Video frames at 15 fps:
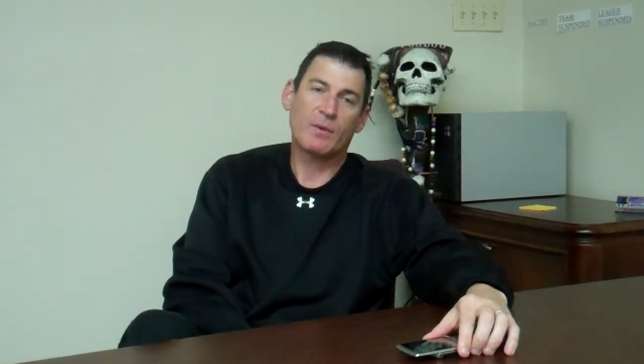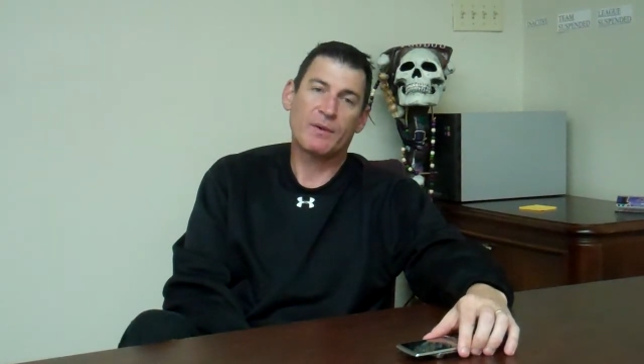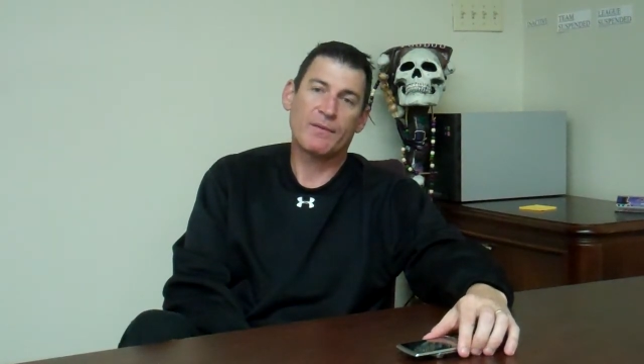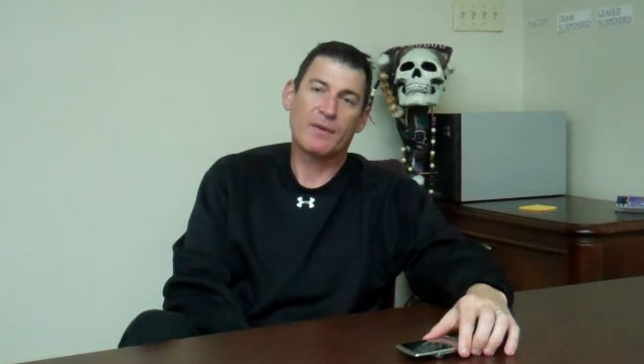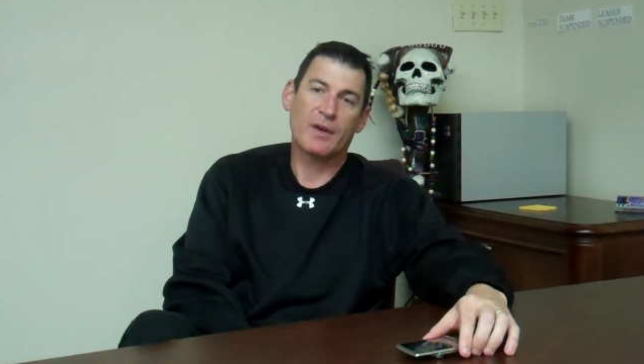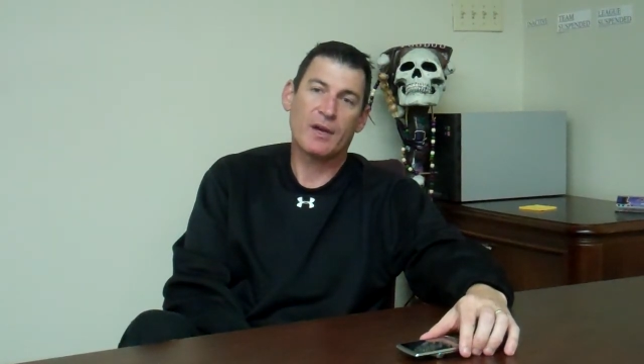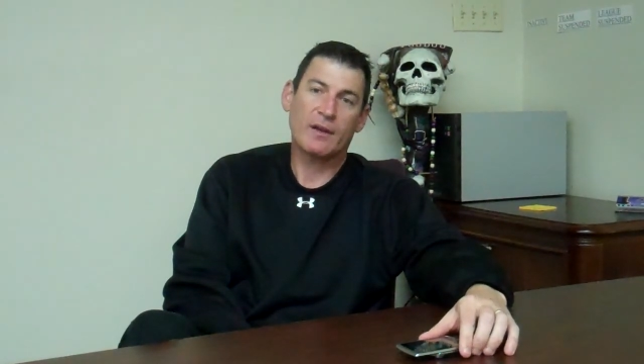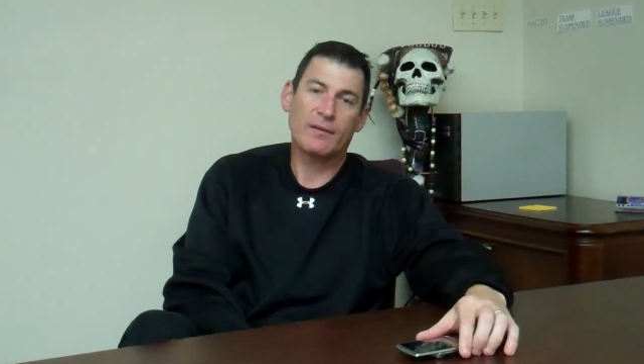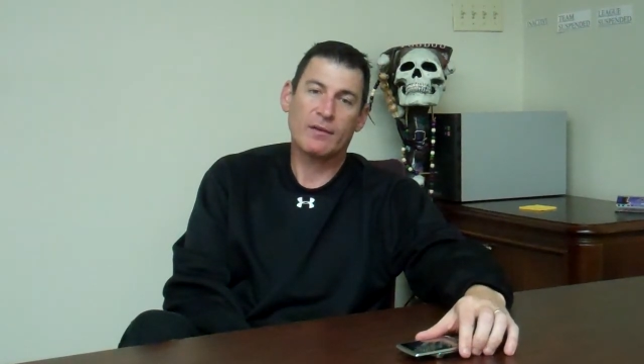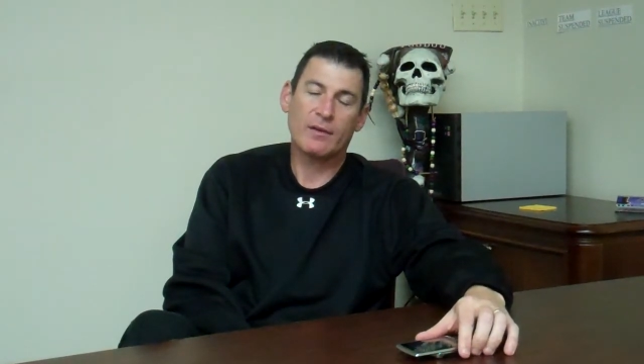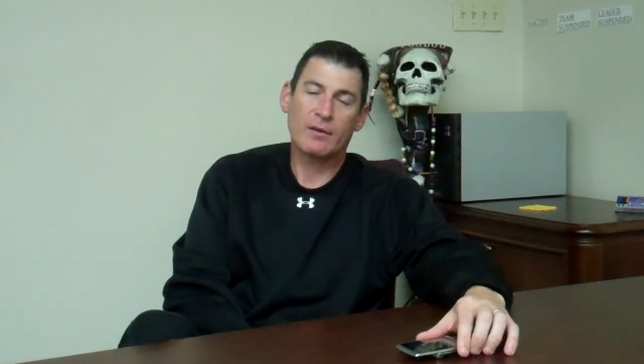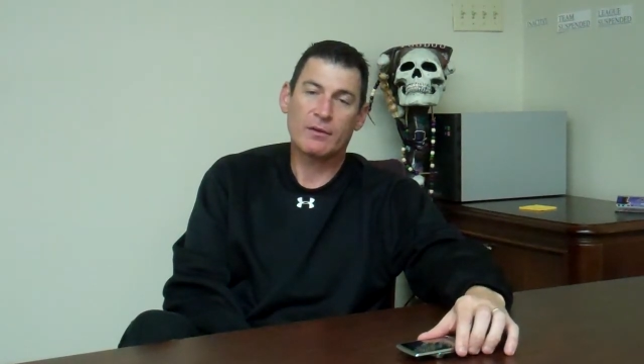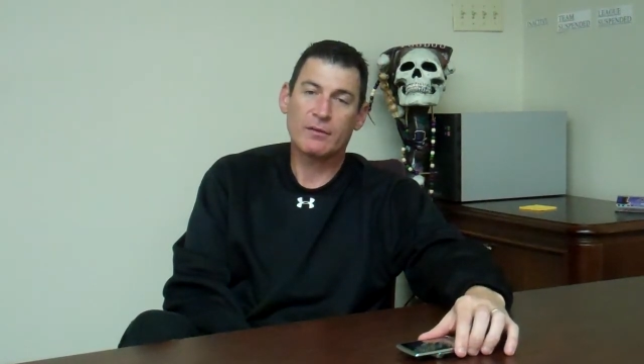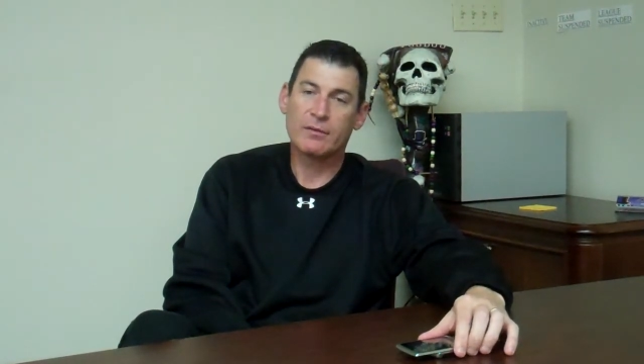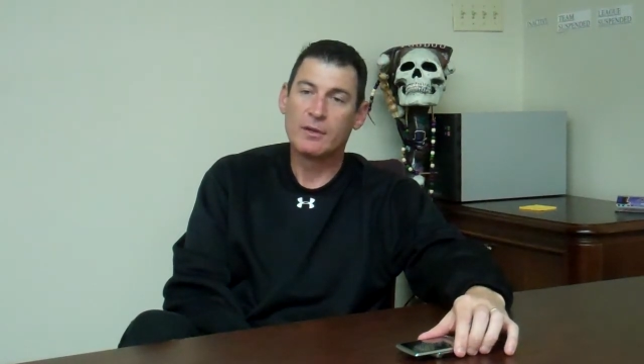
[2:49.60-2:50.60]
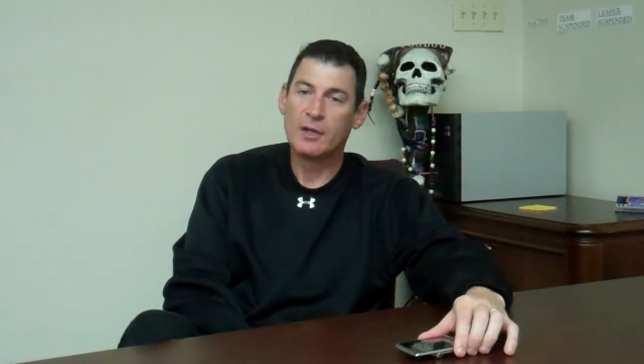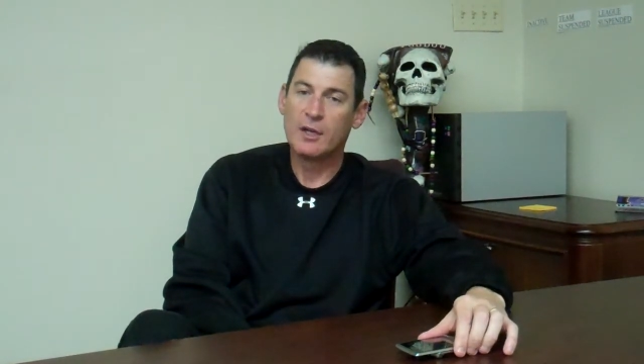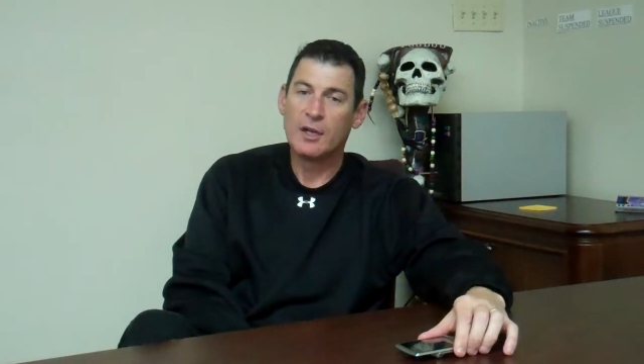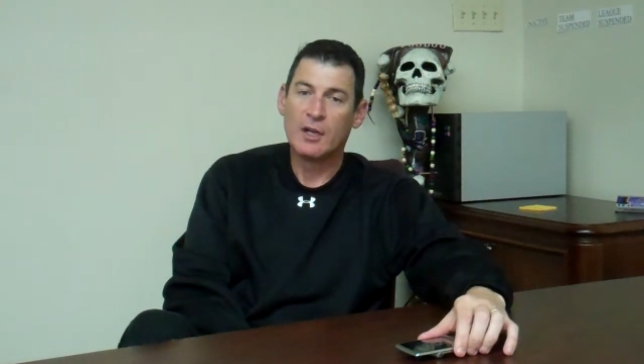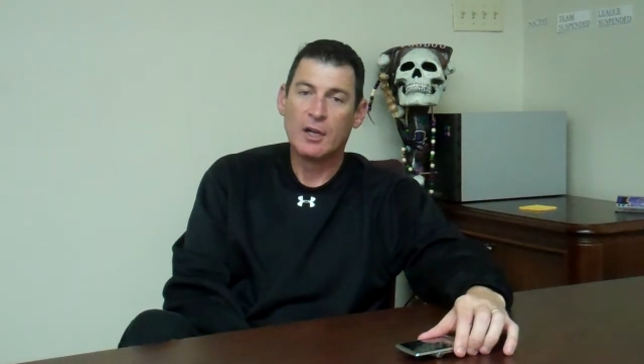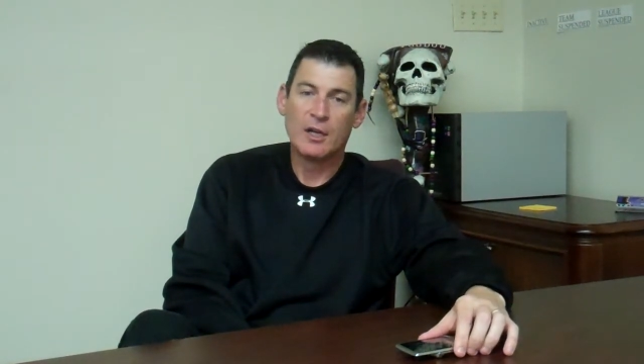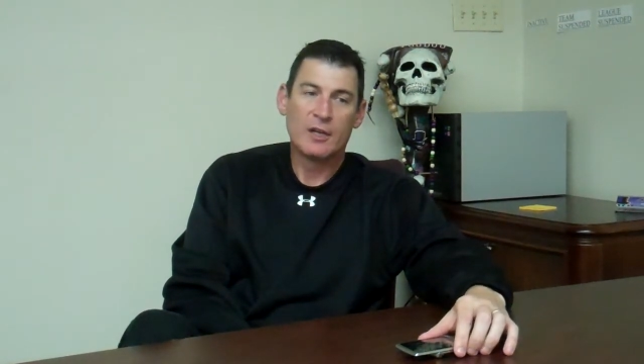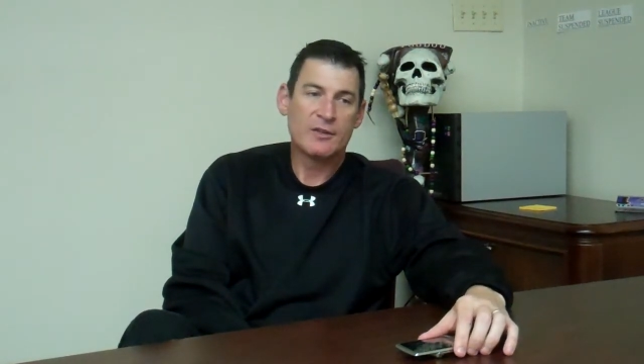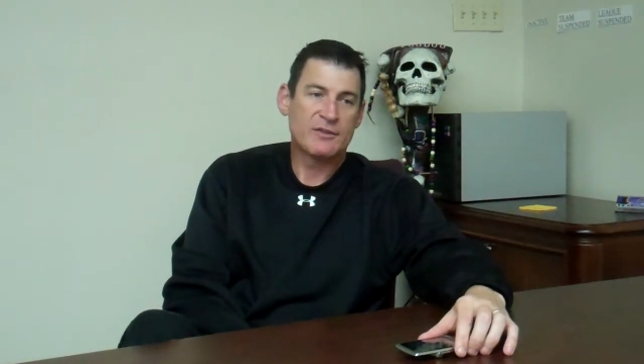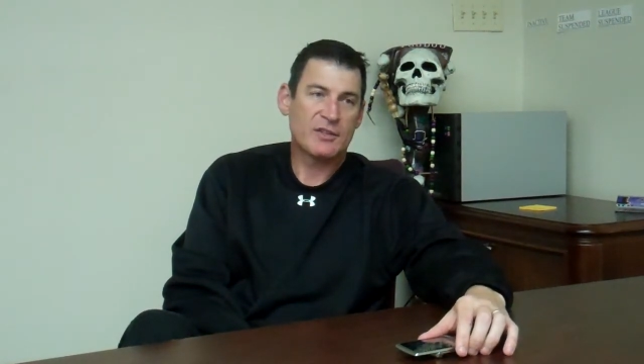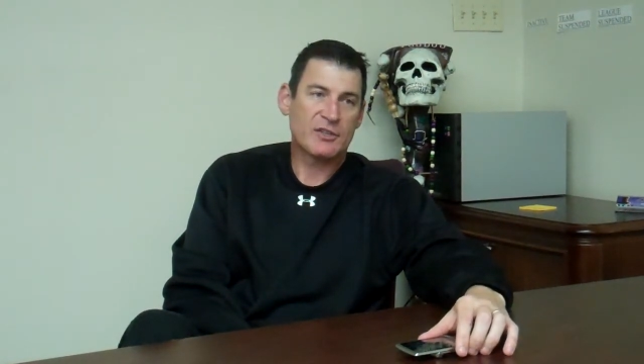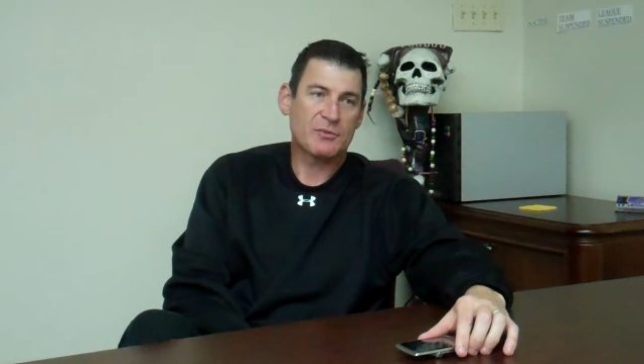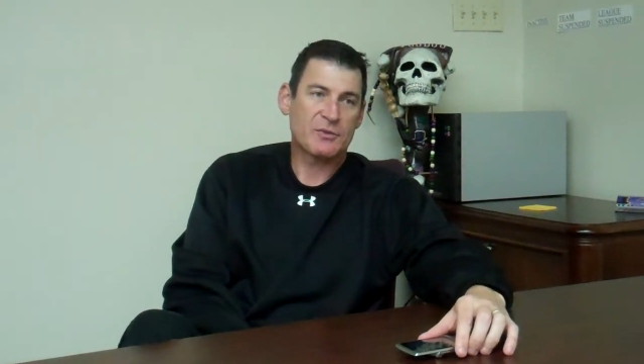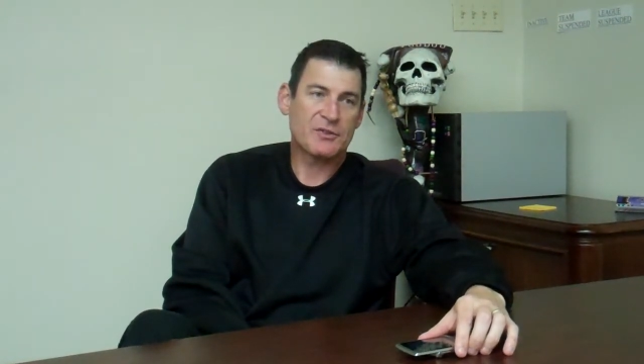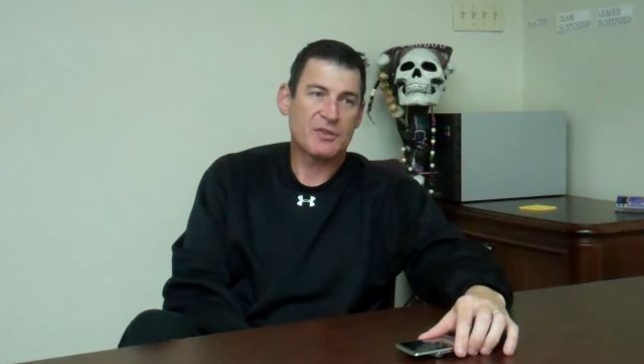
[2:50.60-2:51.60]
We've got you know
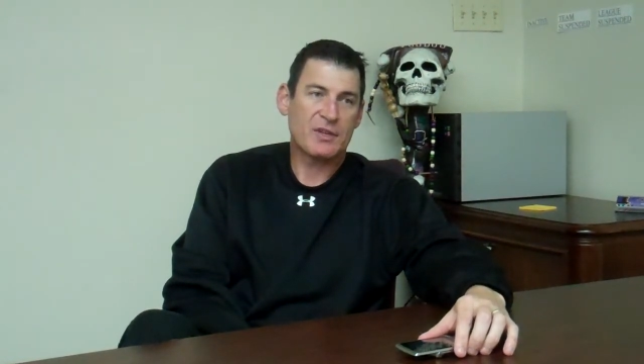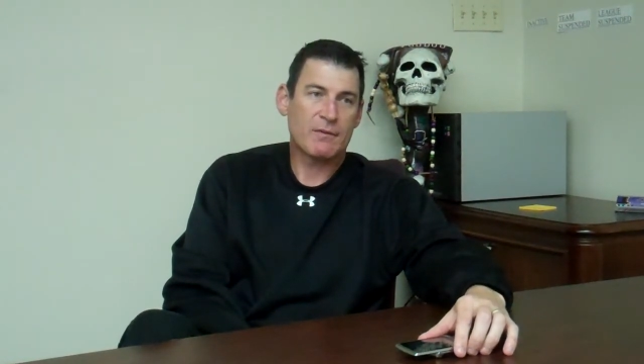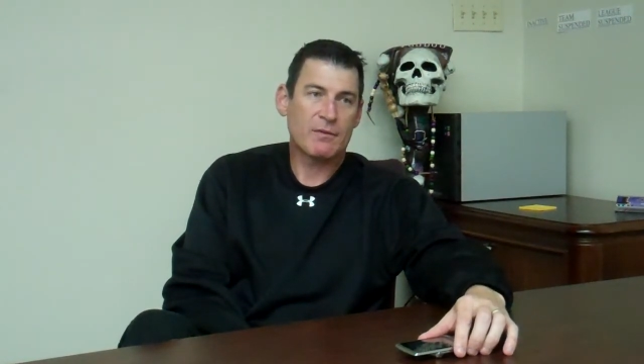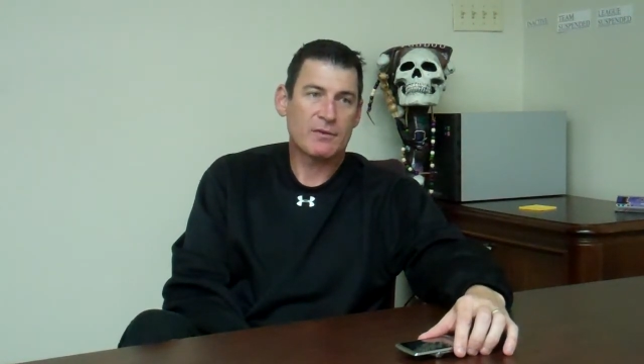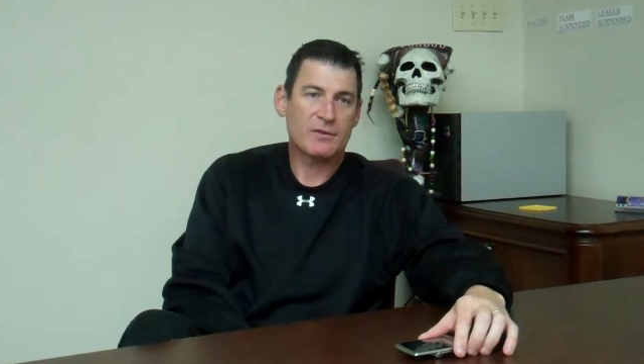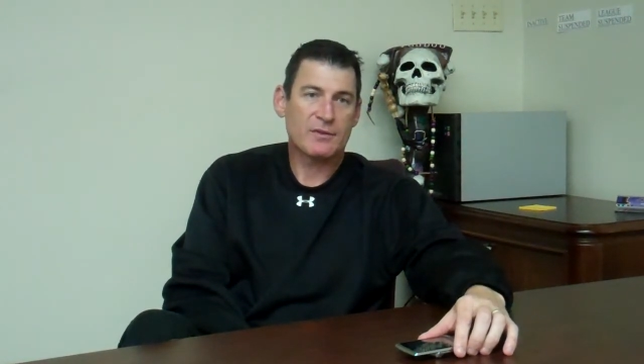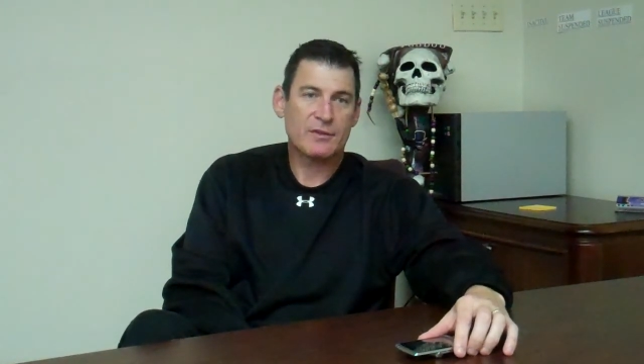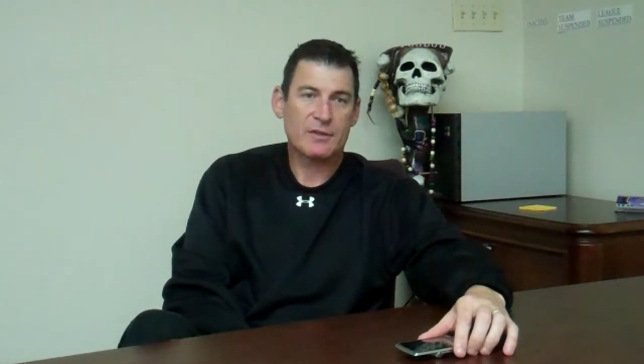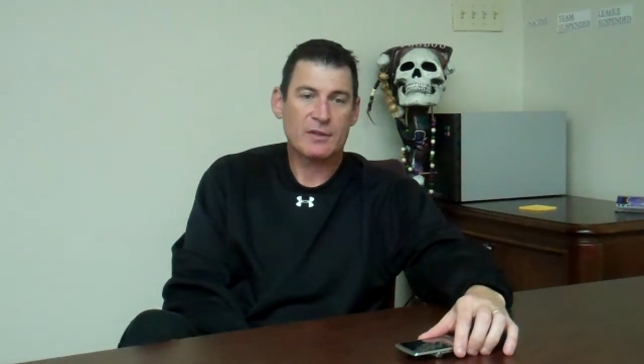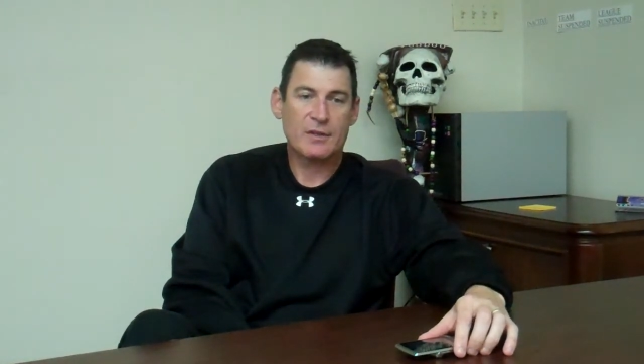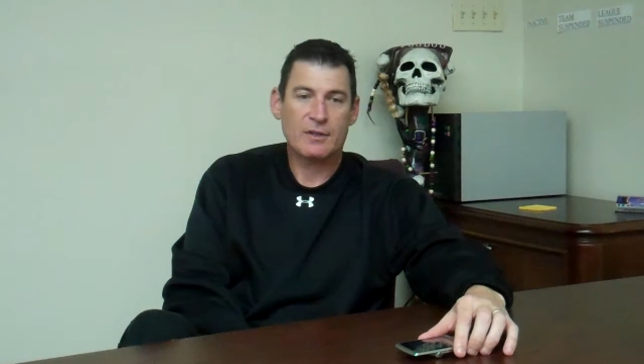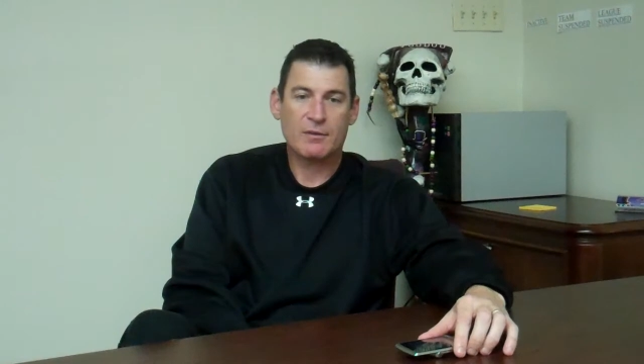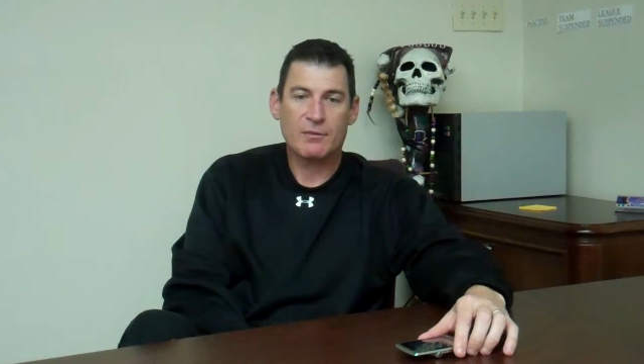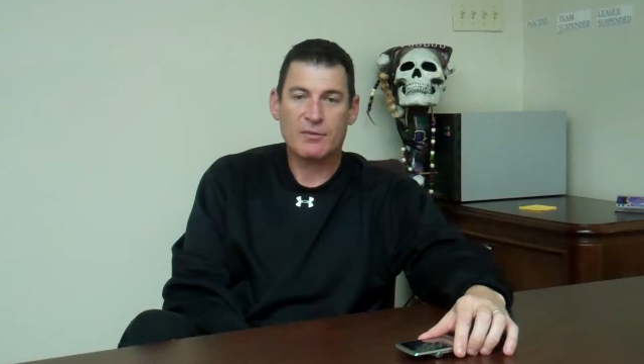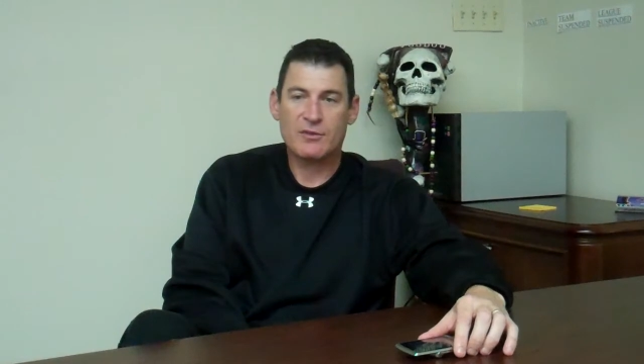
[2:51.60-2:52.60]
six receivers uh,